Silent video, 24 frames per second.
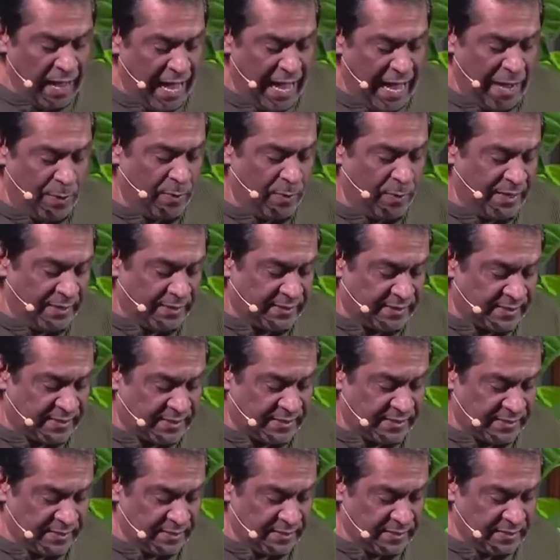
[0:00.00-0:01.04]
hours,
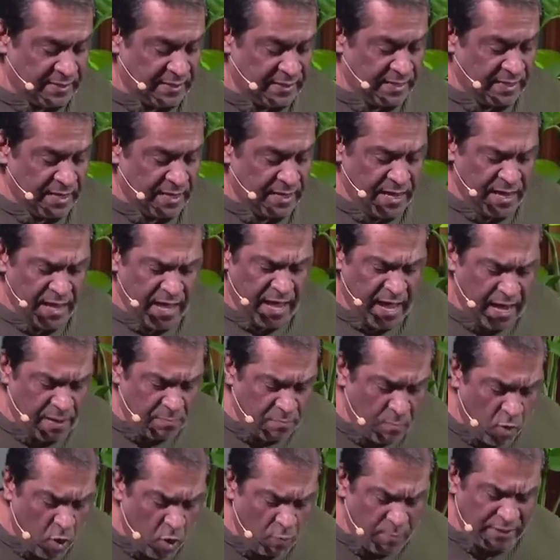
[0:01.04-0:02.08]
and
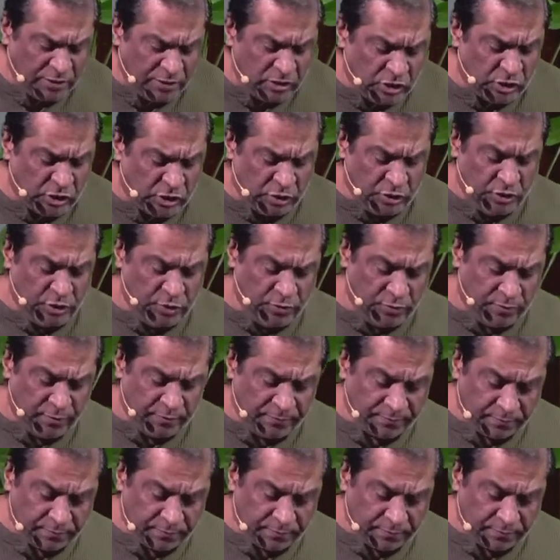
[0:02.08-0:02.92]
moments to you,